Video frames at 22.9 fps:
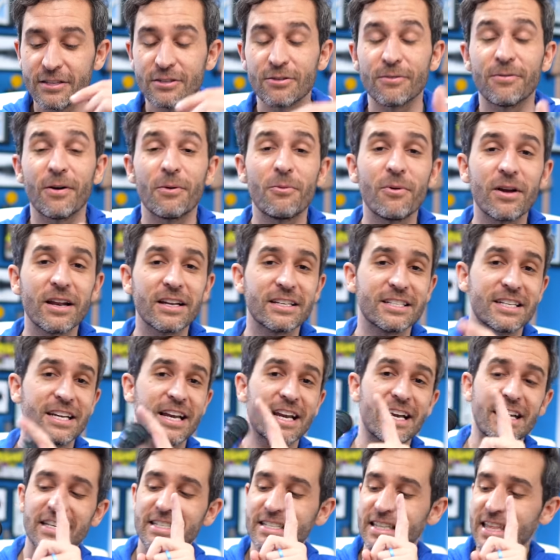So if I want to
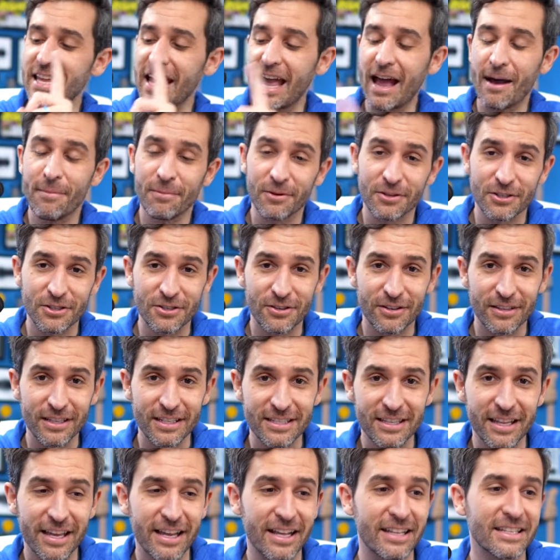change the aperture on
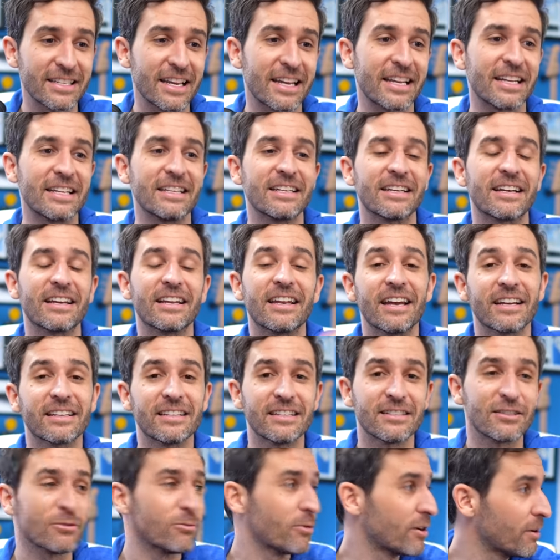this lens, I need to connect
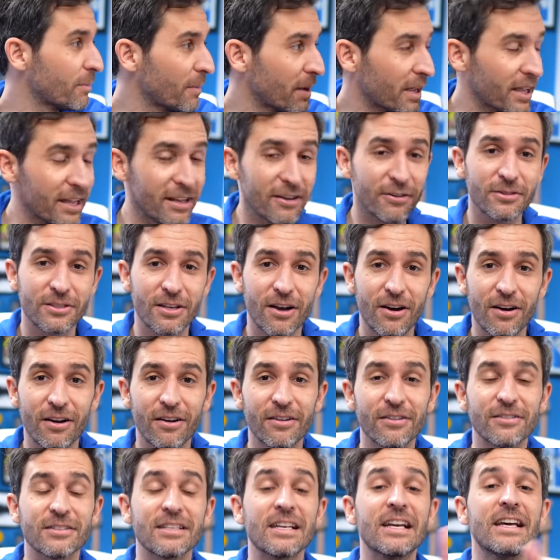it to one of my EOS
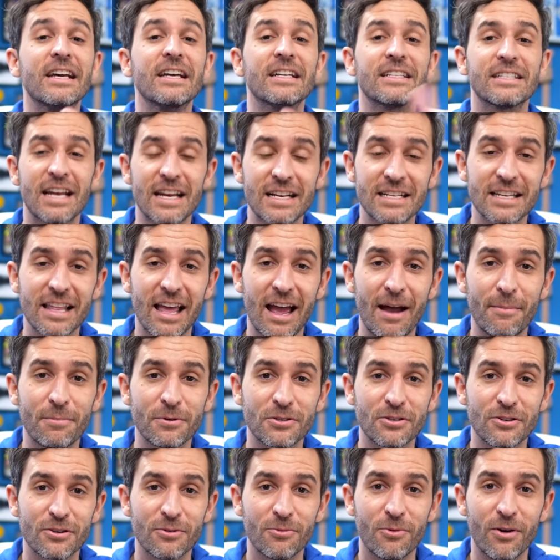Rs, change the
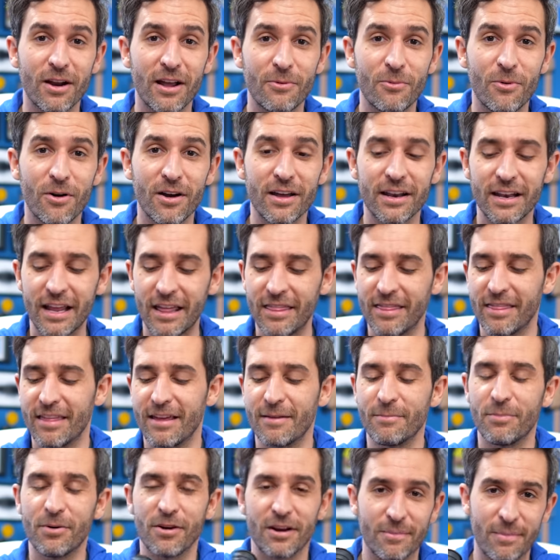aperture to what I want, and
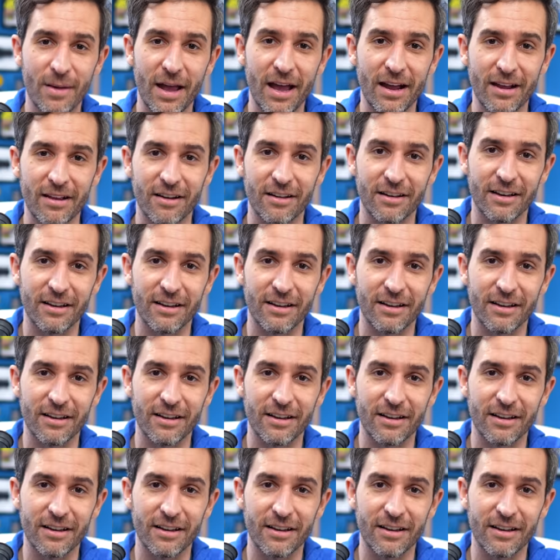then put it back on